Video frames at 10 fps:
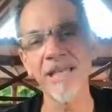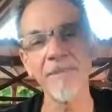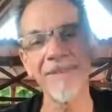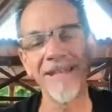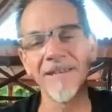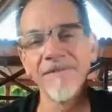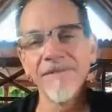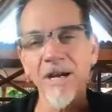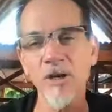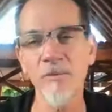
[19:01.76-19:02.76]
keep the
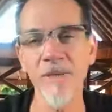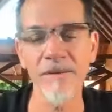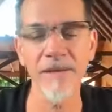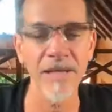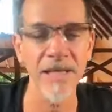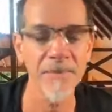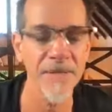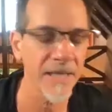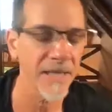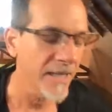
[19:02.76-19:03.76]
environment, they keep
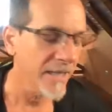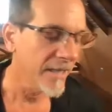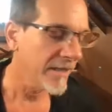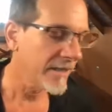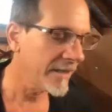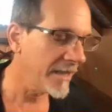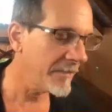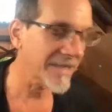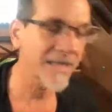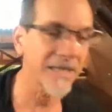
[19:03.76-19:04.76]
the,
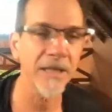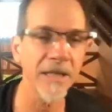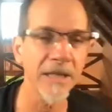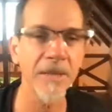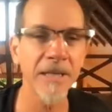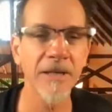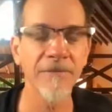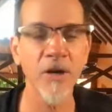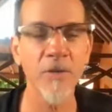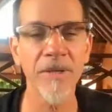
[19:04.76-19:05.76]
keep us in, in an
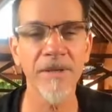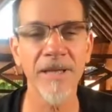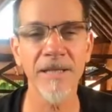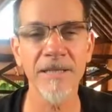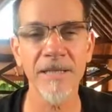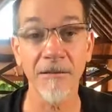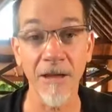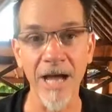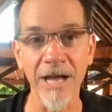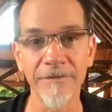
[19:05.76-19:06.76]
environment that is
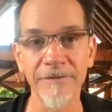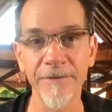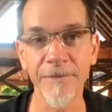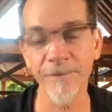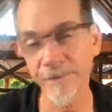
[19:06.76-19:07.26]
alive.